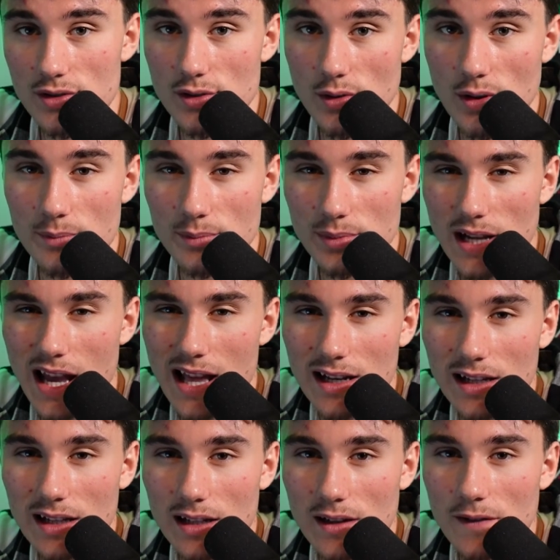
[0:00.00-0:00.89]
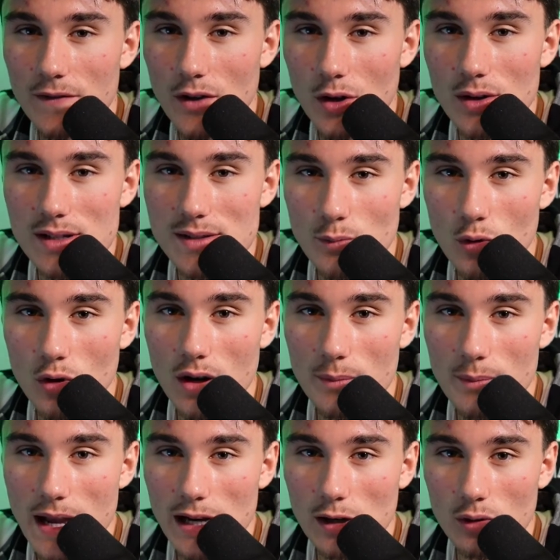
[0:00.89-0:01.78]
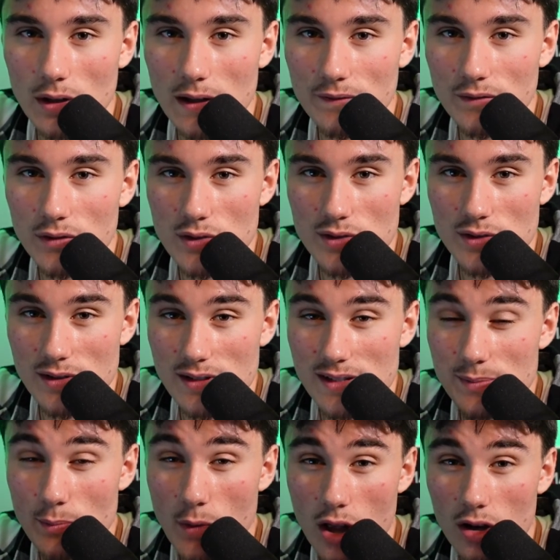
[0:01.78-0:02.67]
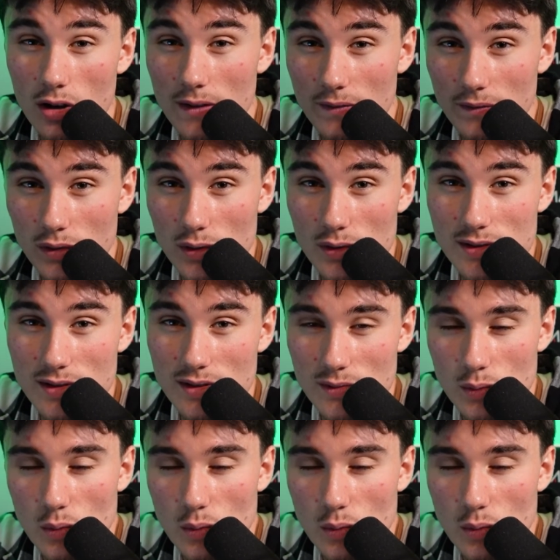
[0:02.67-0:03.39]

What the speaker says: So I'm kind of gonna focus more on micro influencers, smaller influencers.